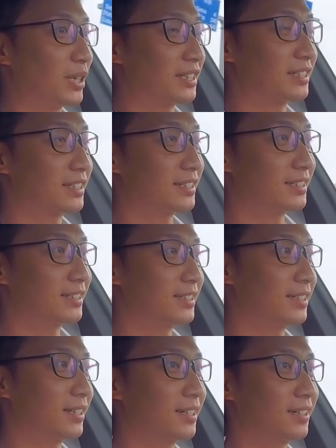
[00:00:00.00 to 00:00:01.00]
but
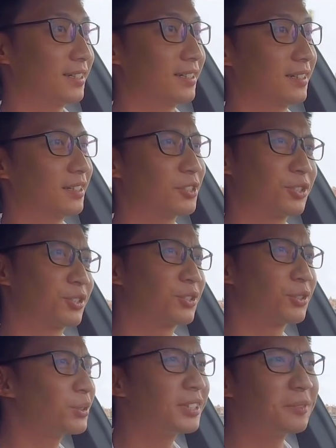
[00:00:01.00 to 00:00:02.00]
uh, it
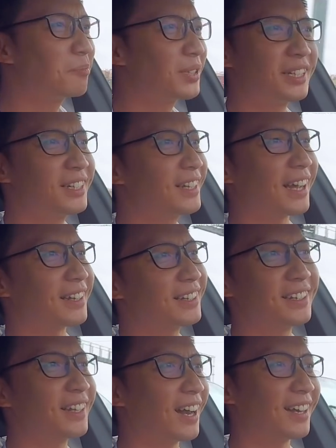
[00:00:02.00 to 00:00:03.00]
shouldn't be
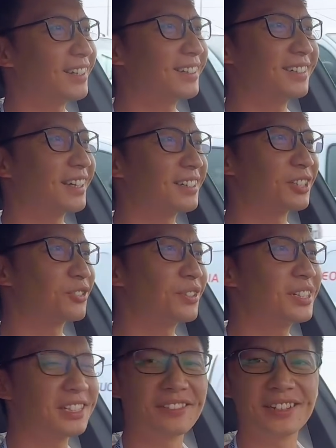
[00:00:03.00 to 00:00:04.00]
any higher than the
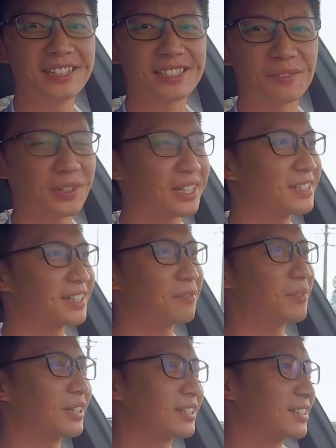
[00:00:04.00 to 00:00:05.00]
three series, I'm guessing,
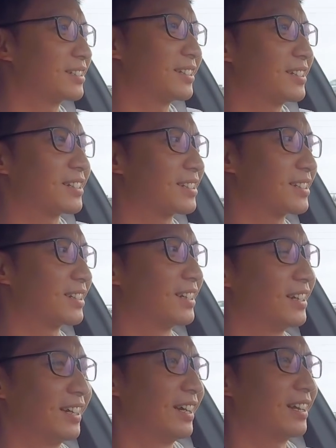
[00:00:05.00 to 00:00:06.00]
because this is,
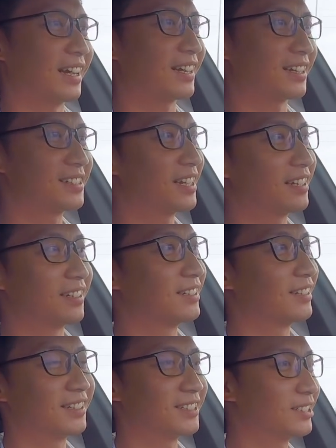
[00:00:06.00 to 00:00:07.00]
like I said
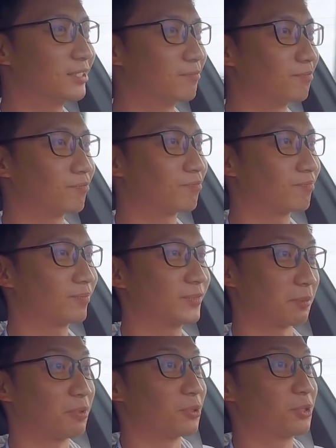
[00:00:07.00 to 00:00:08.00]
earlier,
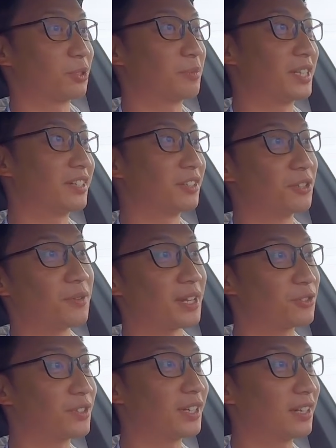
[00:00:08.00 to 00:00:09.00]
supposed to be the new
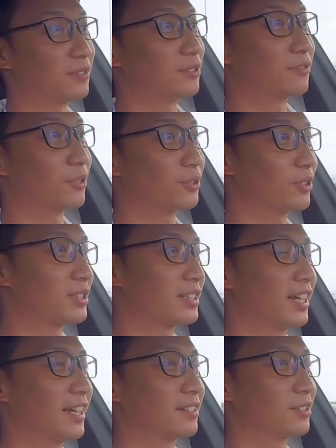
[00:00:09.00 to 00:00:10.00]
entry-level four-door
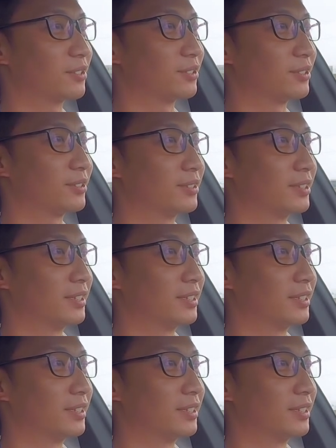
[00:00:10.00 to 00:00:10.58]
sedan, so